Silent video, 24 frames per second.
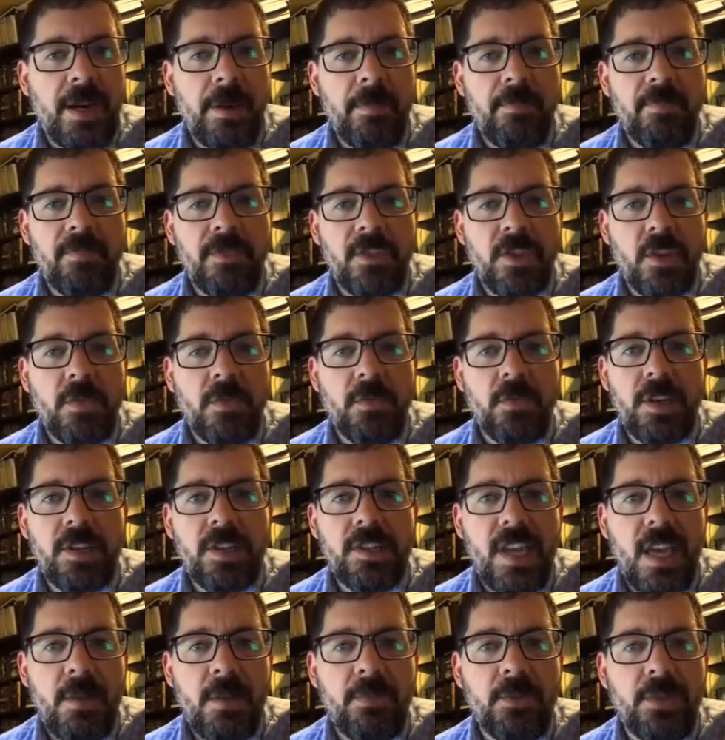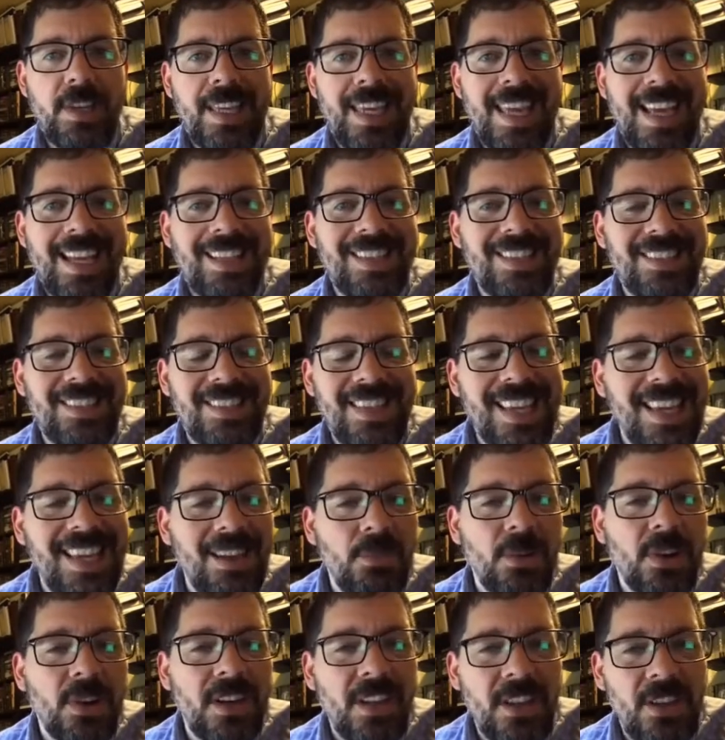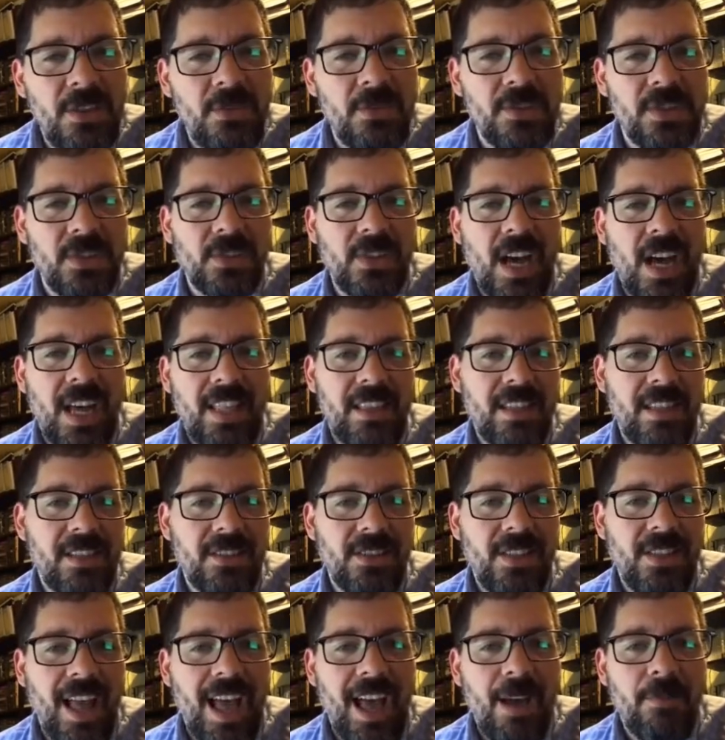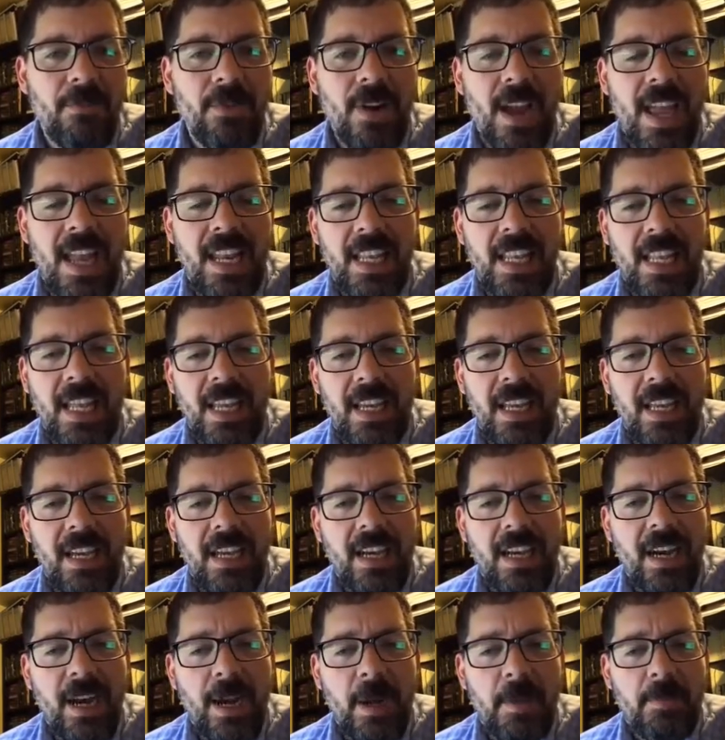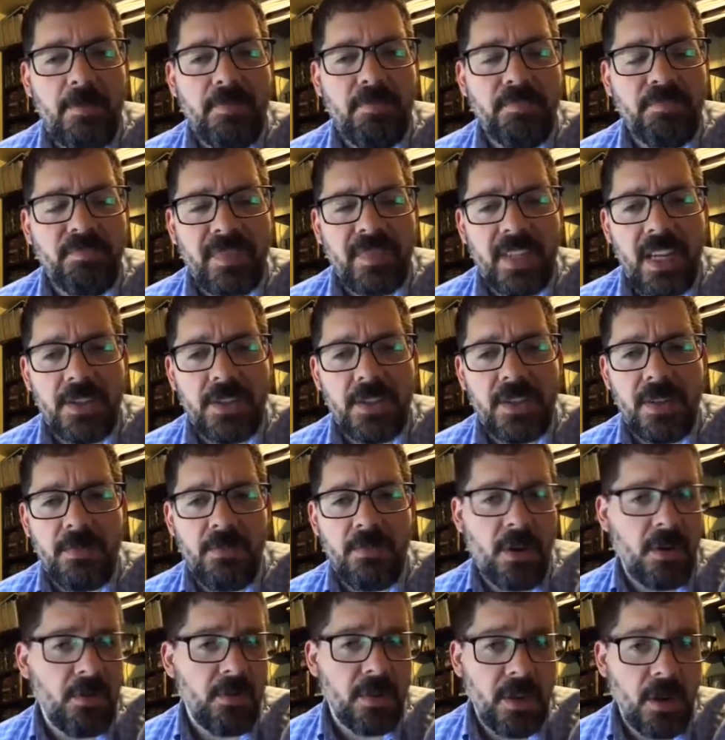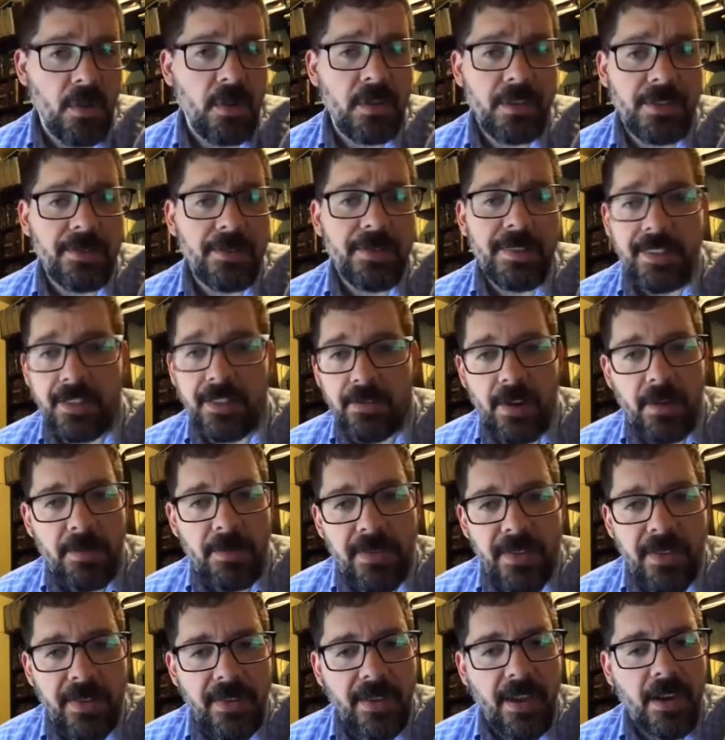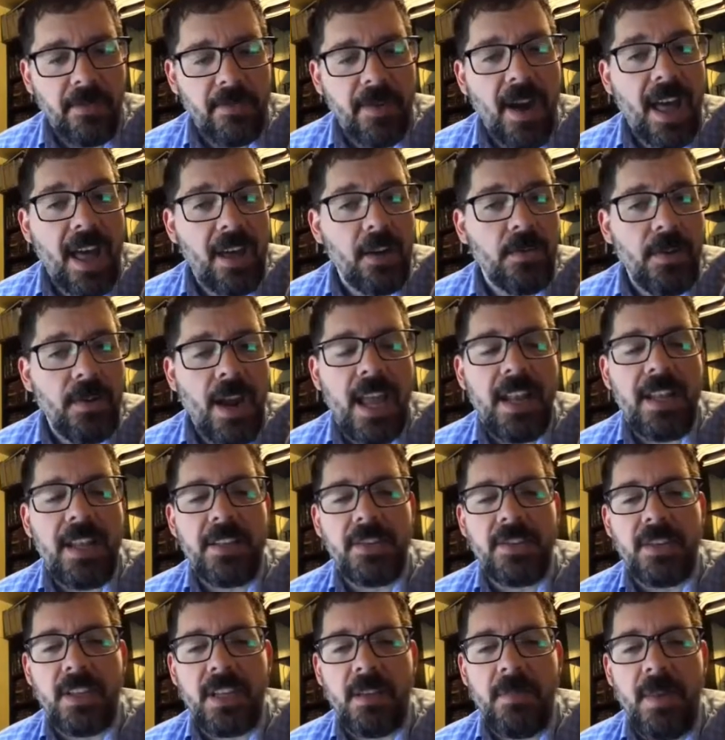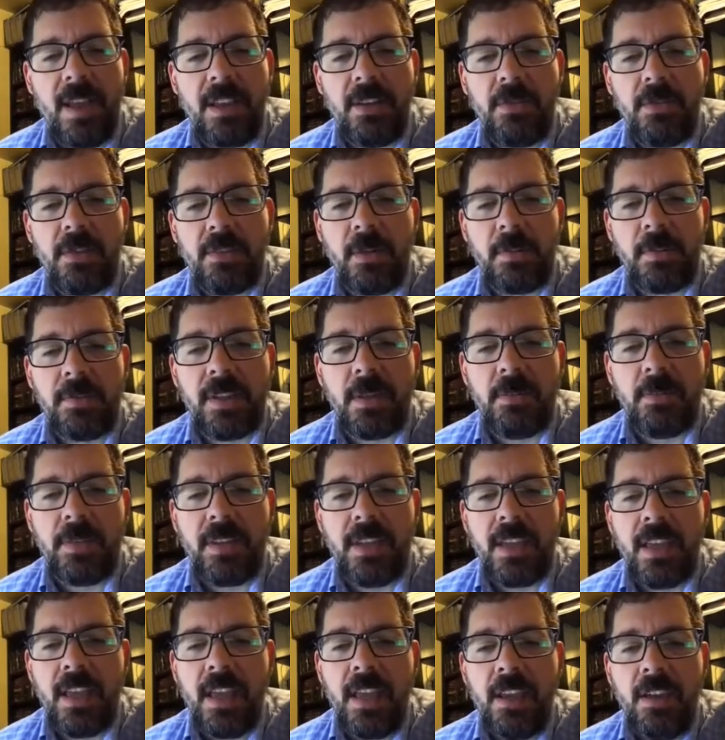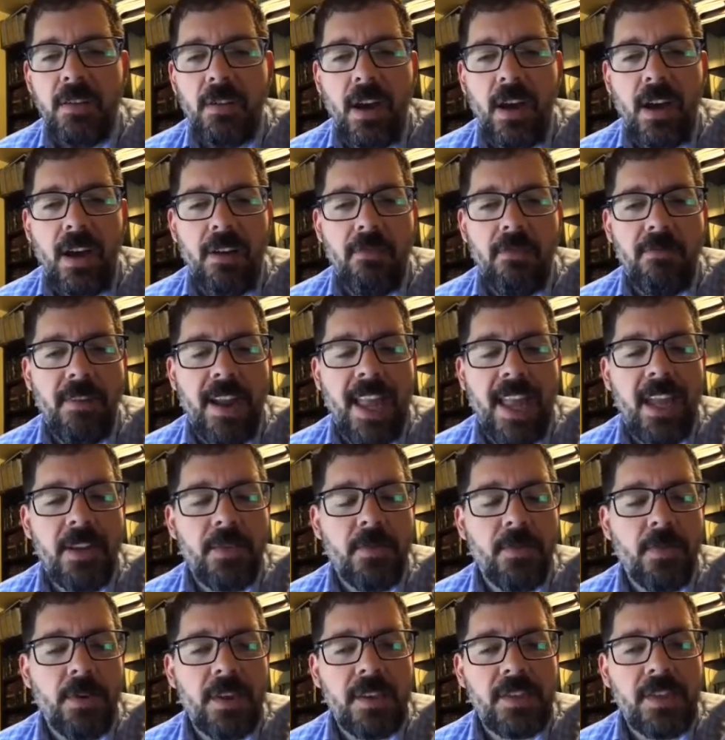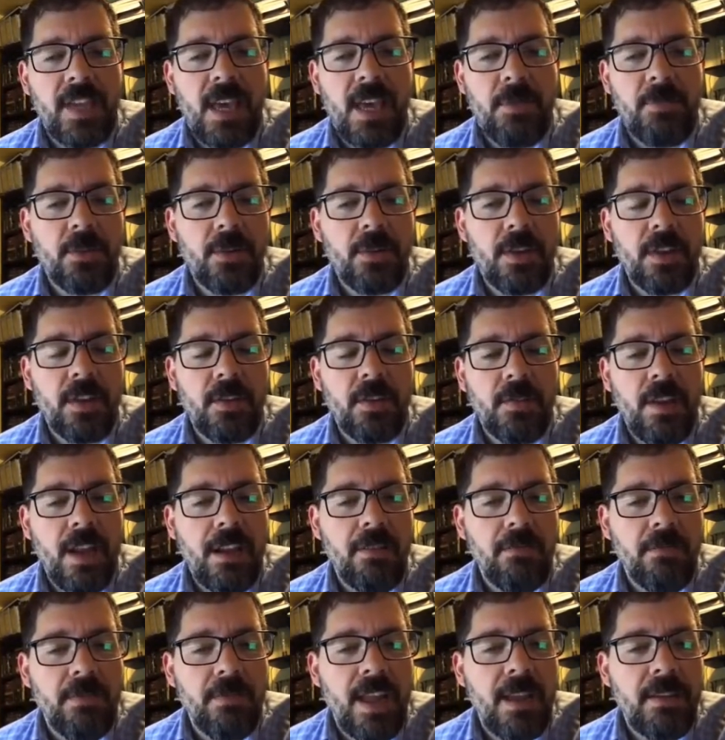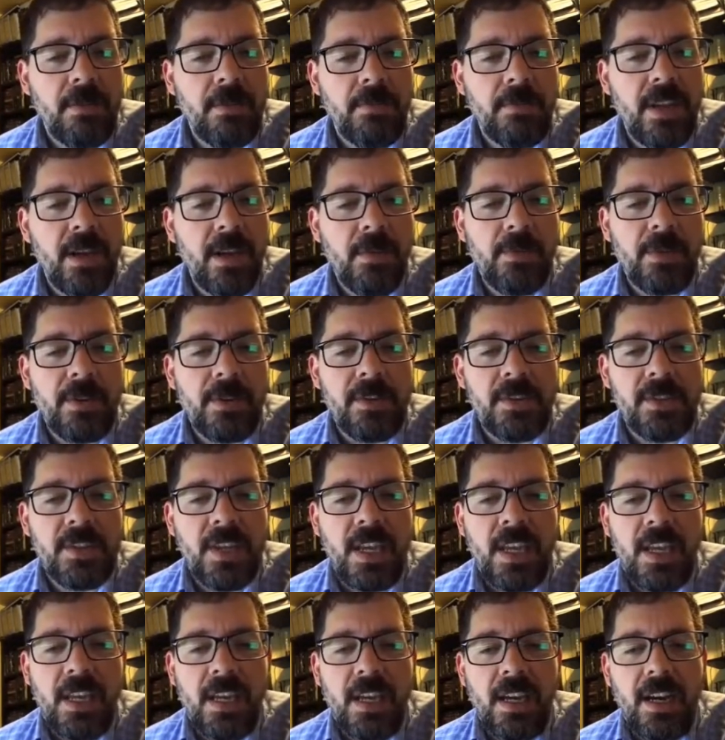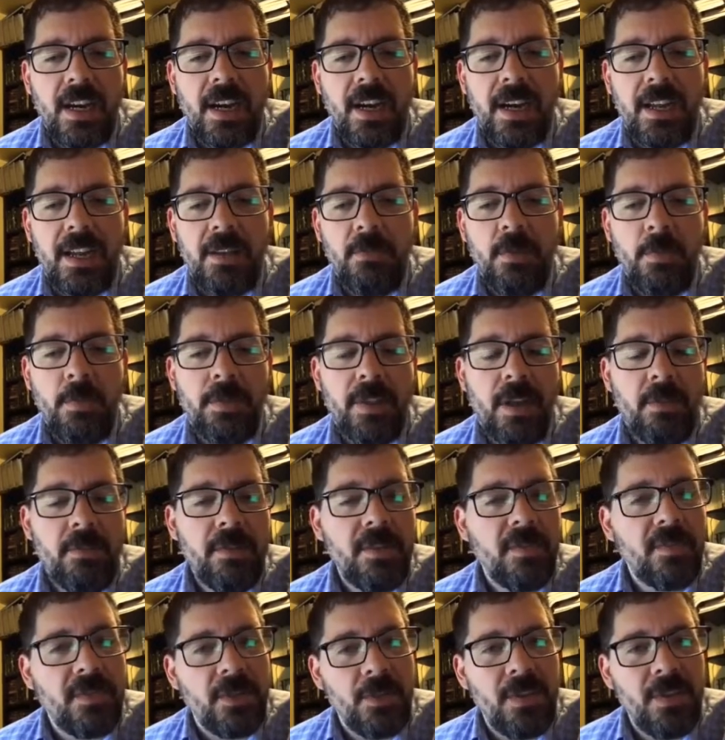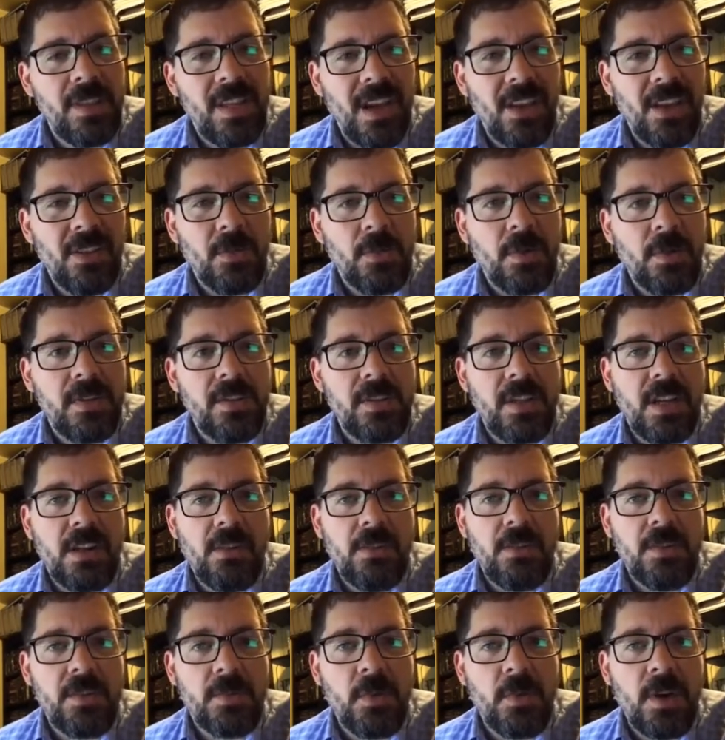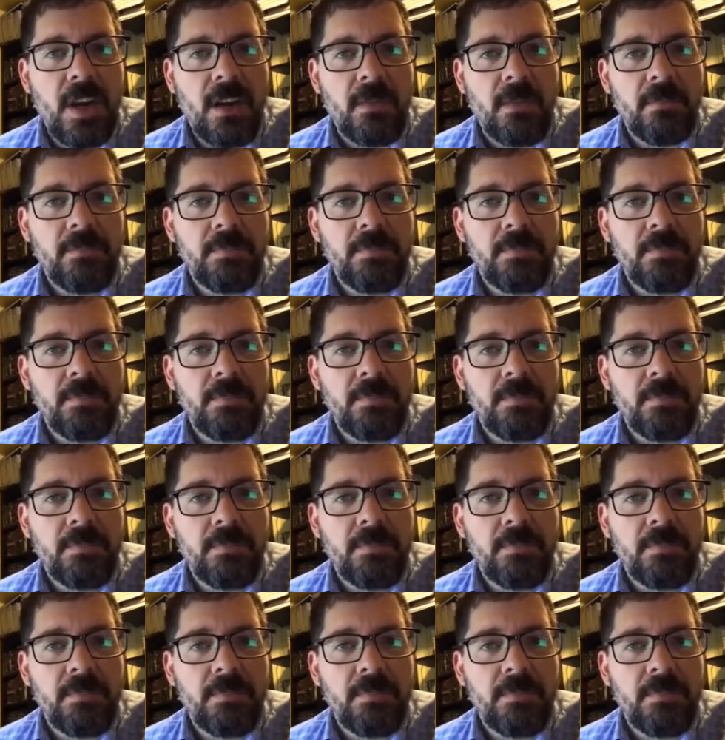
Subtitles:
So for example, ENC we're going to use a lot in this lab, right? That's where we're going to encrypt a file, right? It's the command to encrypt something. Rand, for example, can create random numbers. And we'll play with a few of the other ones here as well.